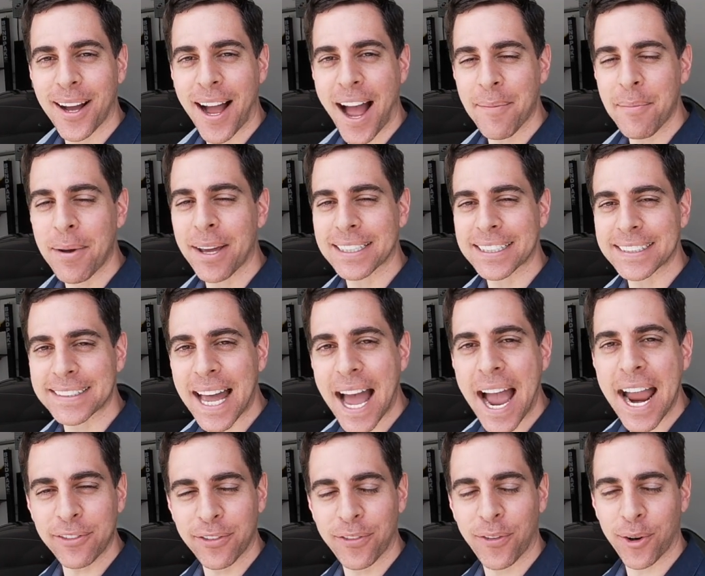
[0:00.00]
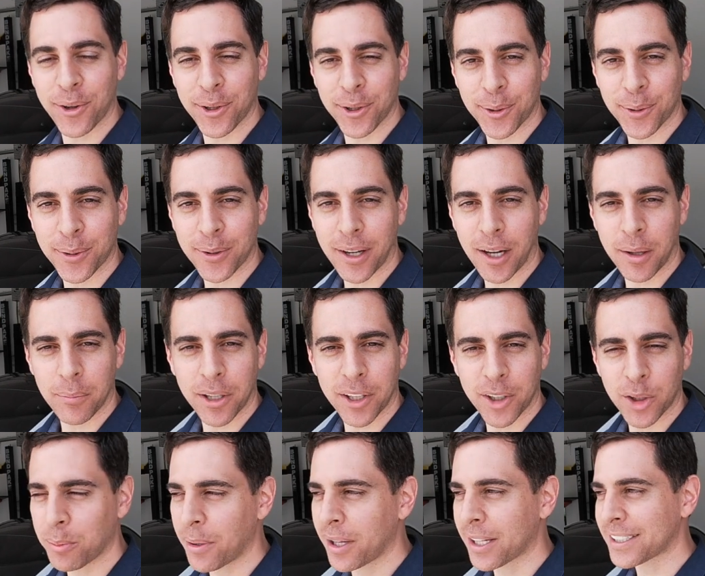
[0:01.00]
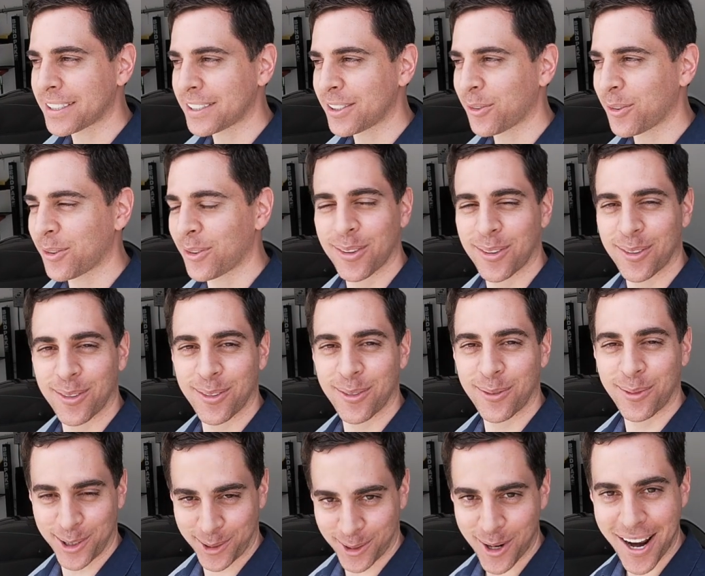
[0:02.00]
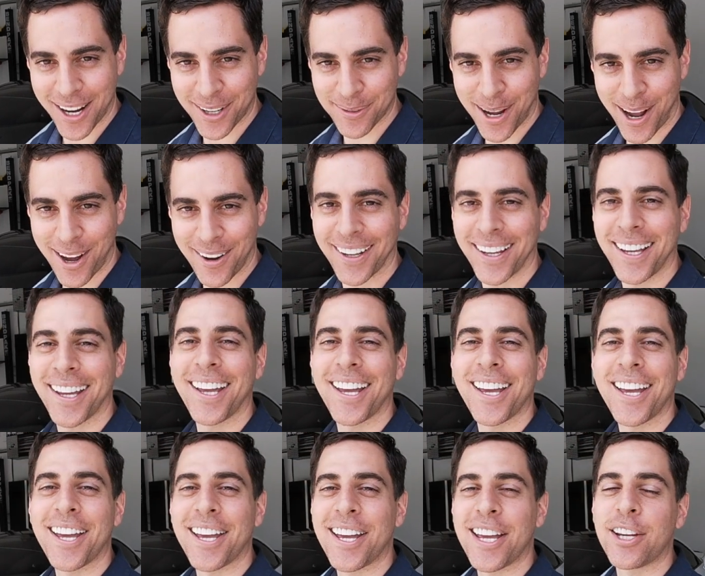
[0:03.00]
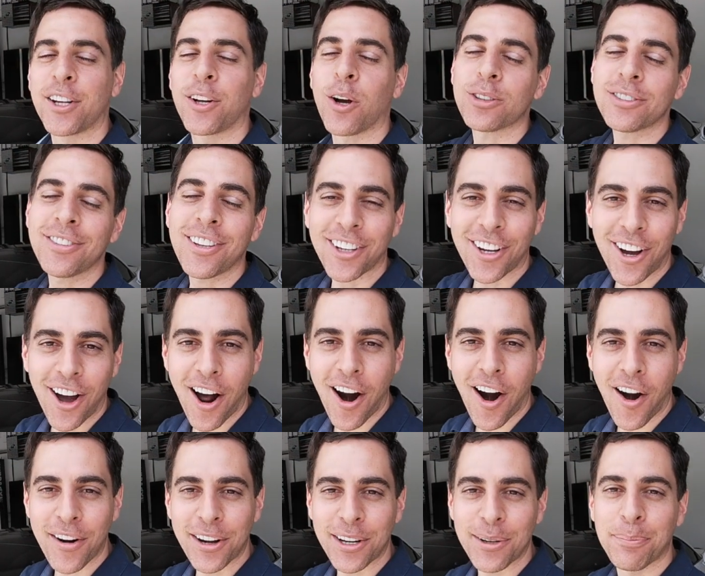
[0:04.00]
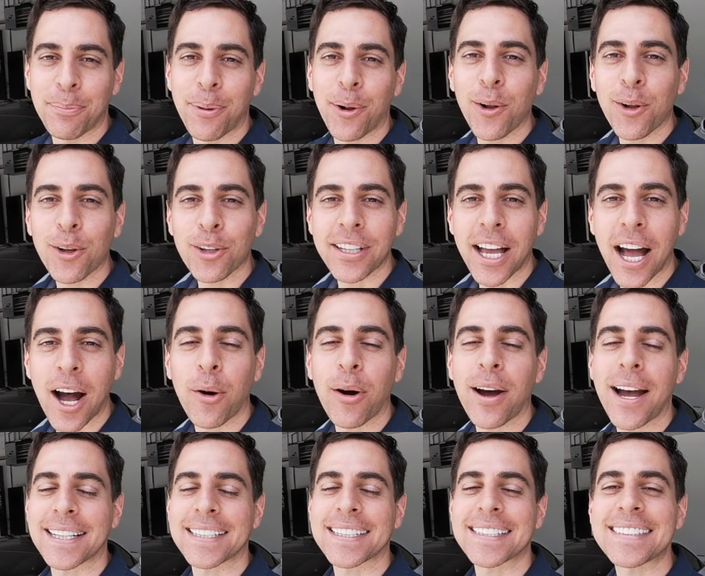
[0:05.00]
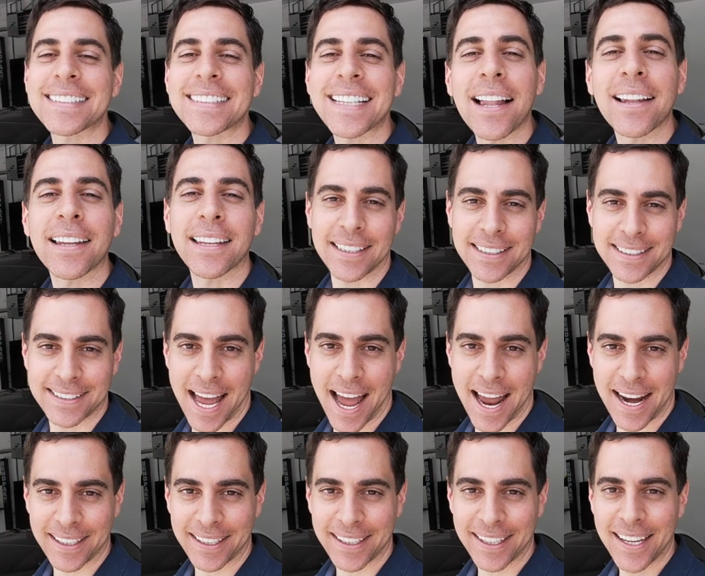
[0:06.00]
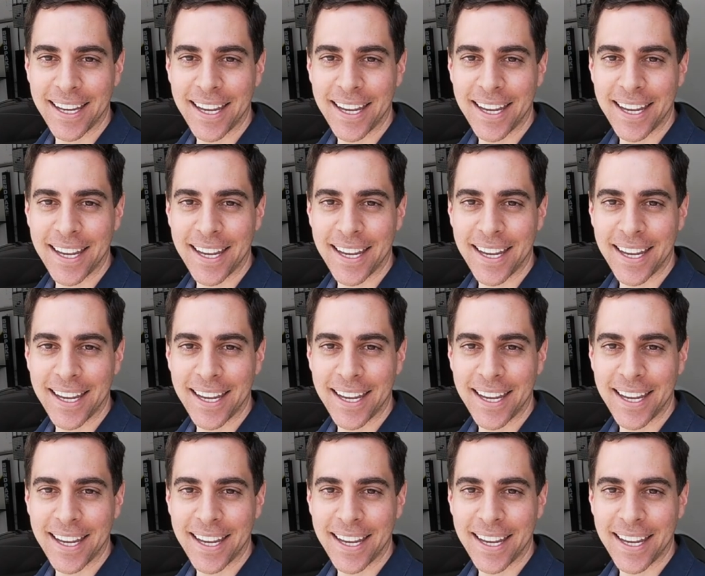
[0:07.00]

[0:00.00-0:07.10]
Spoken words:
I made a sign for you." I'm like, "You made a... What are you talking about?" He goes in the car and he pulls out a sell it sign.